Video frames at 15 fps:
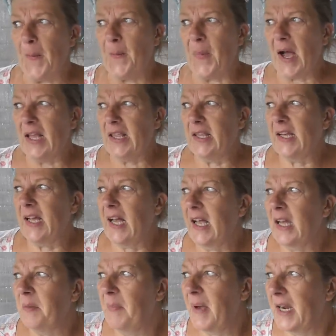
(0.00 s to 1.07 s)
But I think I
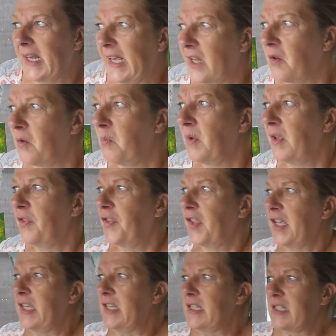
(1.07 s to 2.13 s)
had better get on with
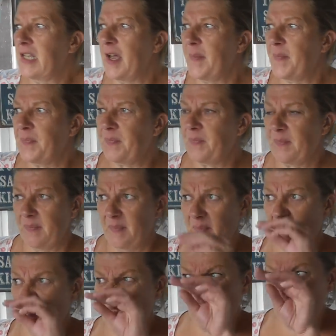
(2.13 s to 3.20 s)
these,
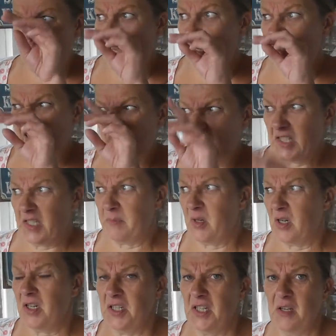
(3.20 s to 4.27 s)
getting these
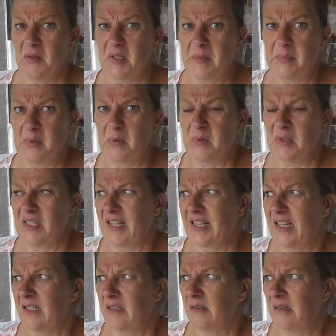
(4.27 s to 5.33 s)
tomato supports
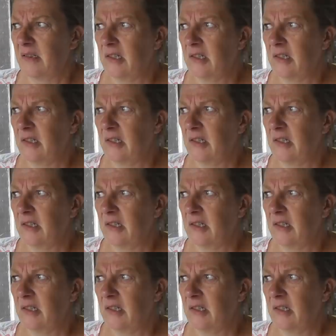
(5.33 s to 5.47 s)
in.